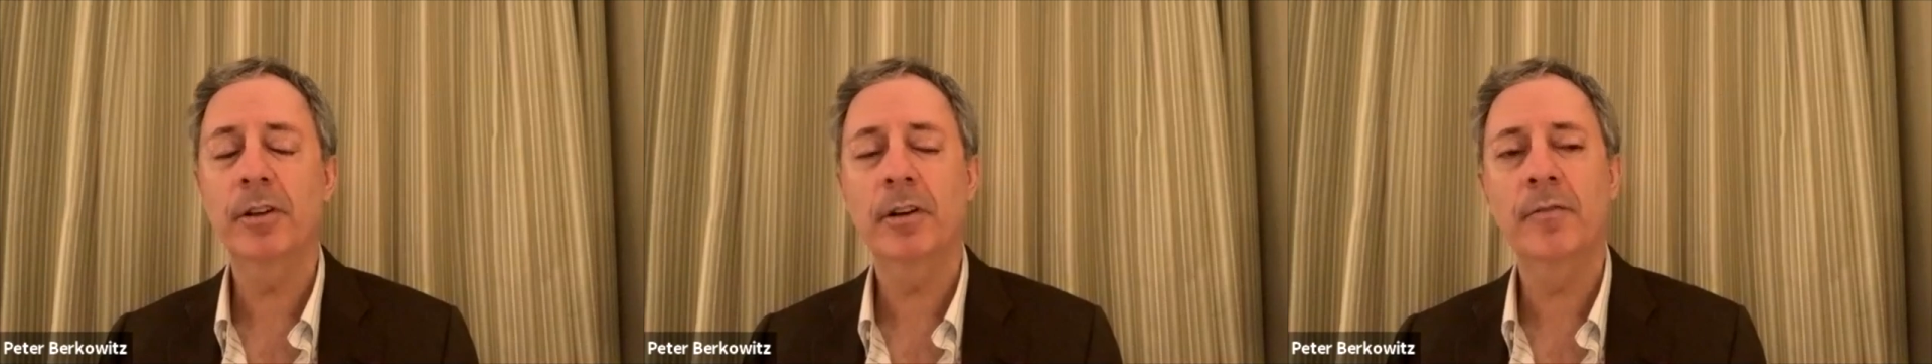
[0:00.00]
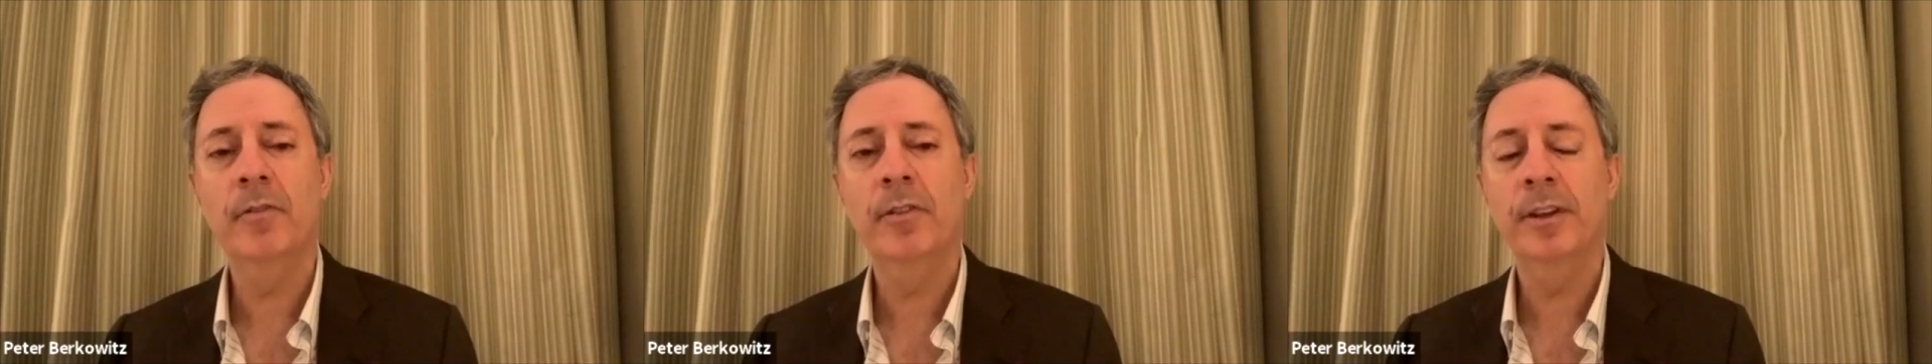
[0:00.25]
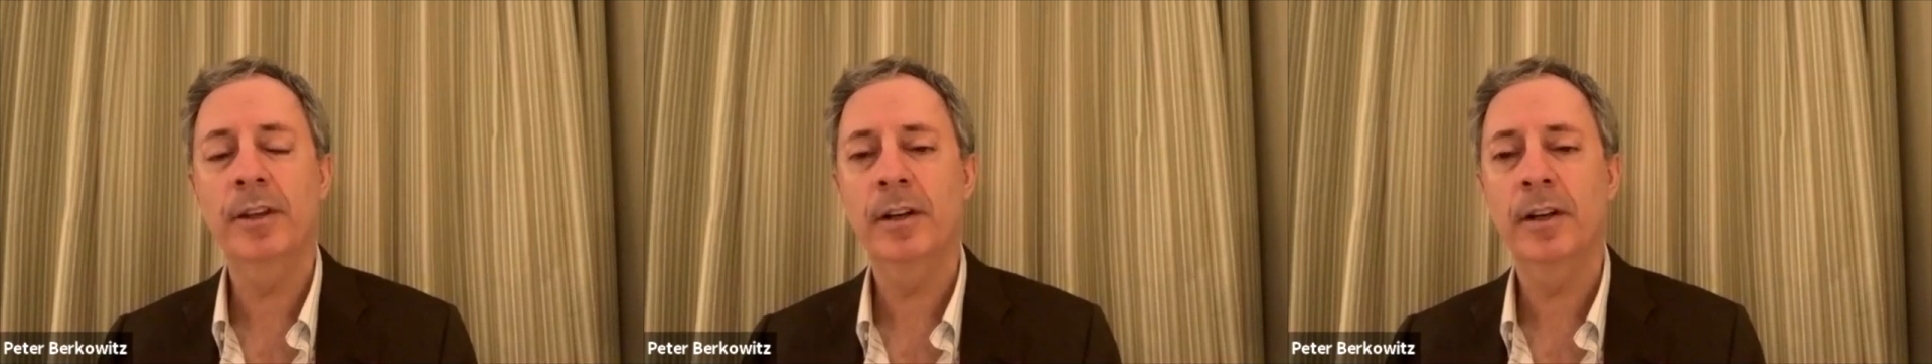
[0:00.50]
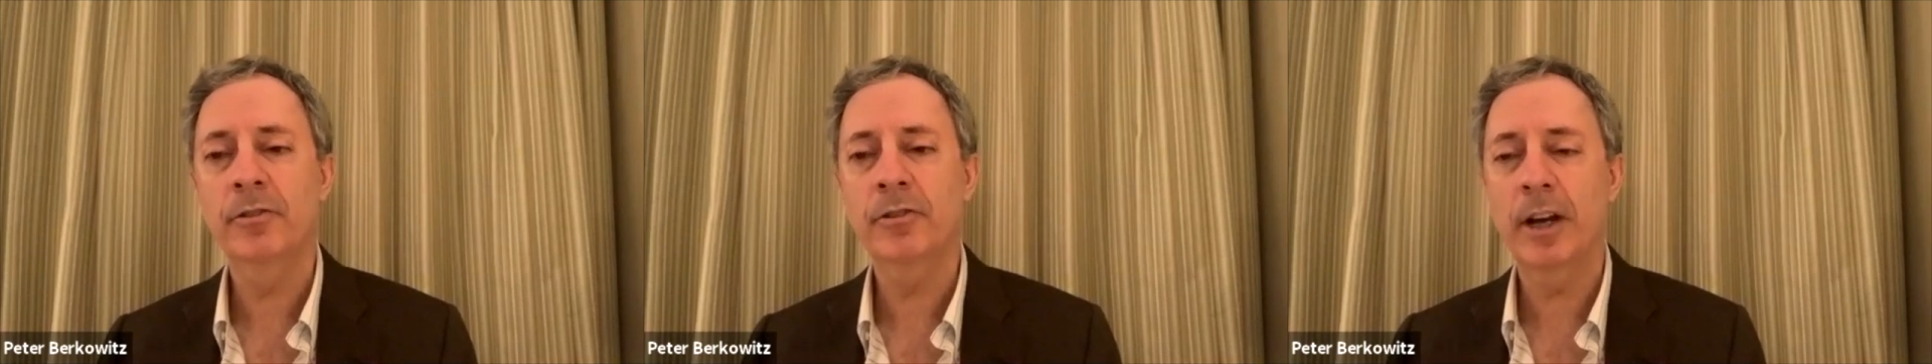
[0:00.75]
the
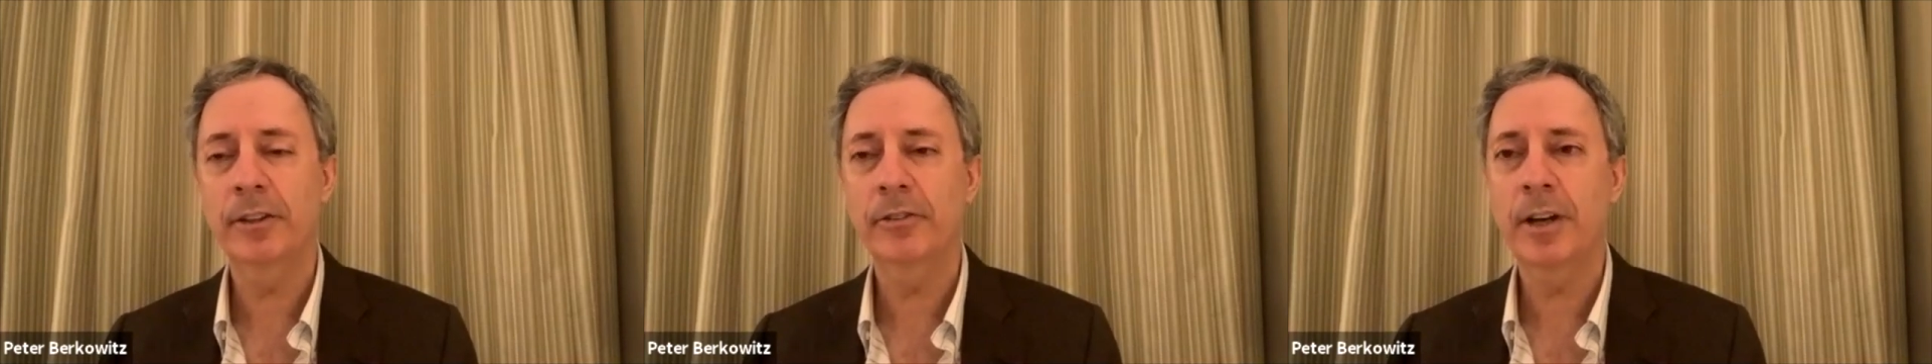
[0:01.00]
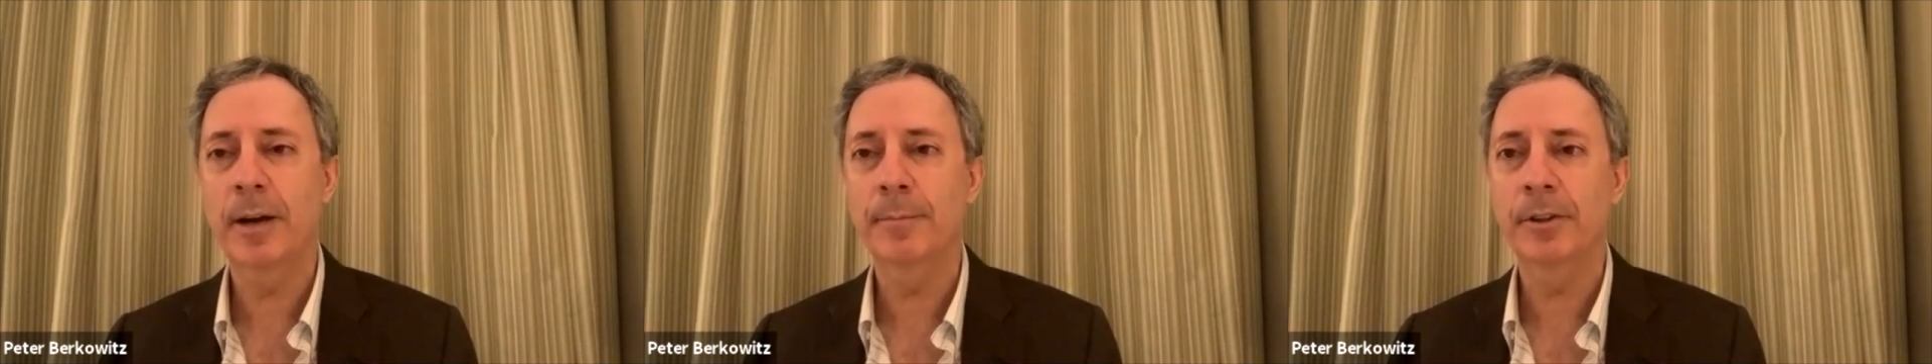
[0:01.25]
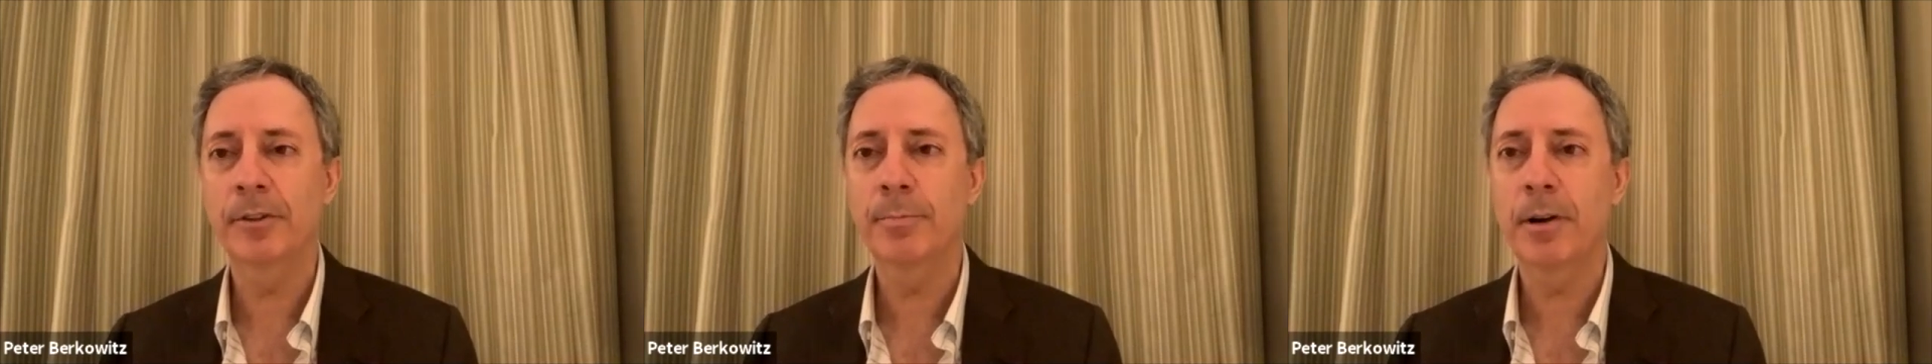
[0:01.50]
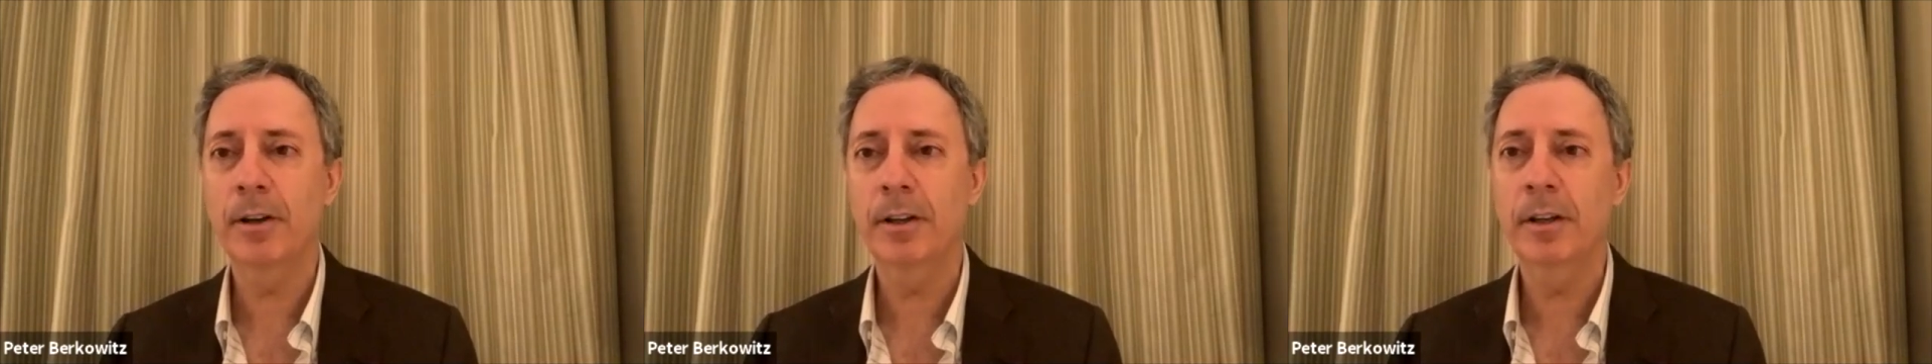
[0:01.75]
ambition of the
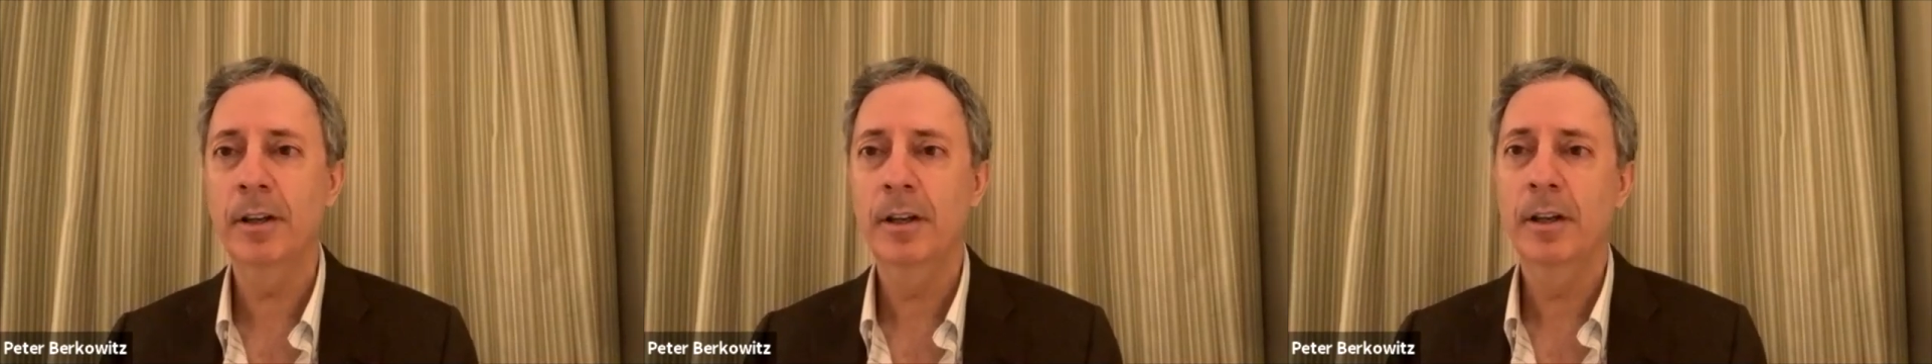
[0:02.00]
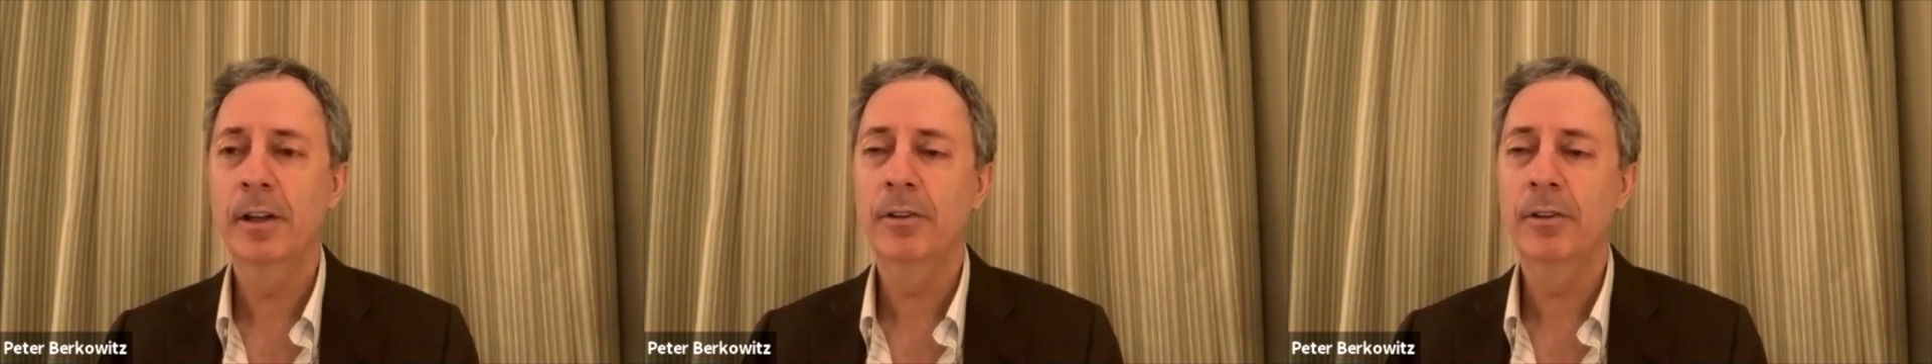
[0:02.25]
Chinese Communist